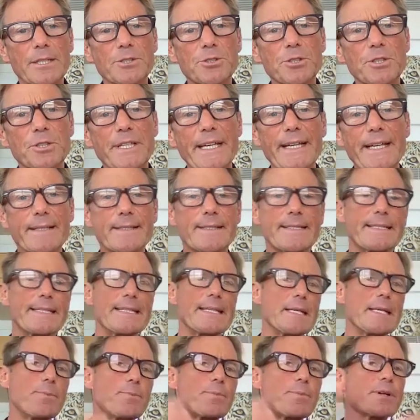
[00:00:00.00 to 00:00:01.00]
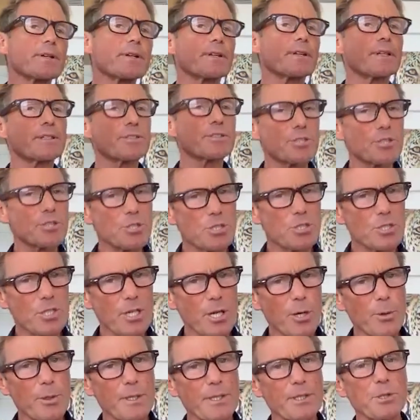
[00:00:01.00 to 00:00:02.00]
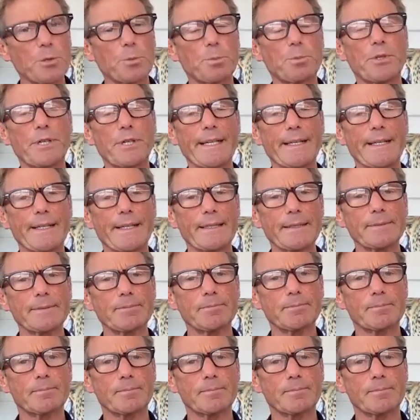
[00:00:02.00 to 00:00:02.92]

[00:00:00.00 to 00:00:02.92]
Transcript: to get deeper than just slowing your breathing,